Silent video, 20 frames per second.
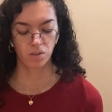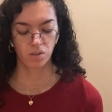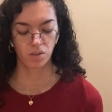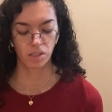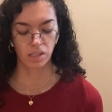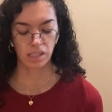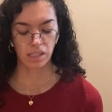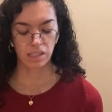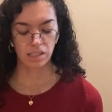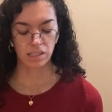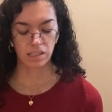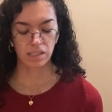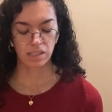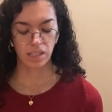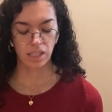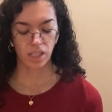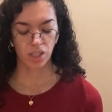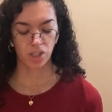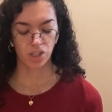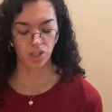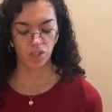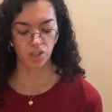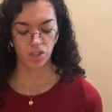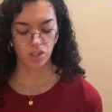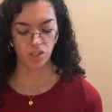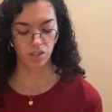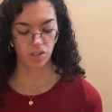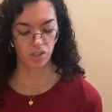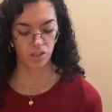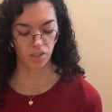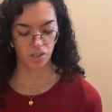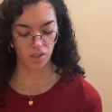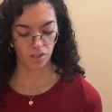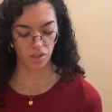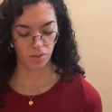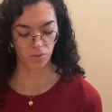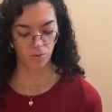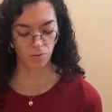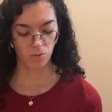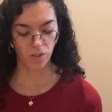Release tension in
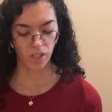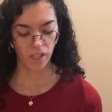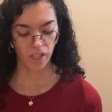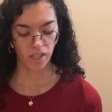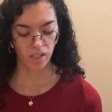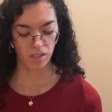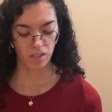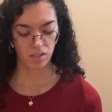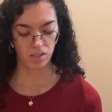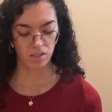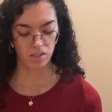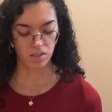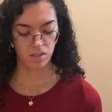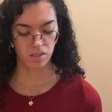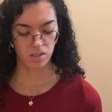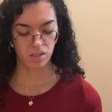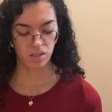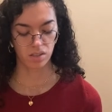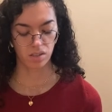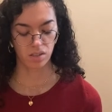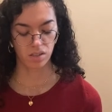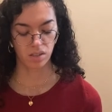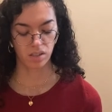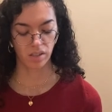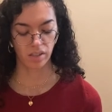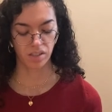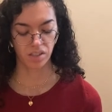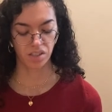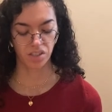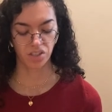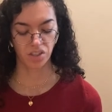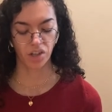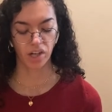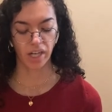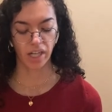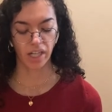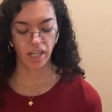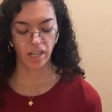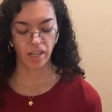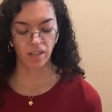your face and in your
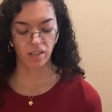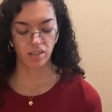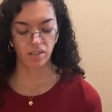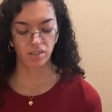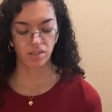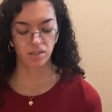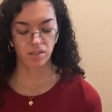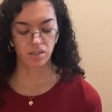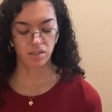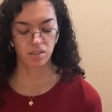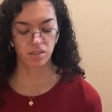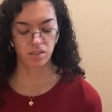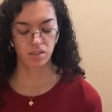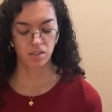hands.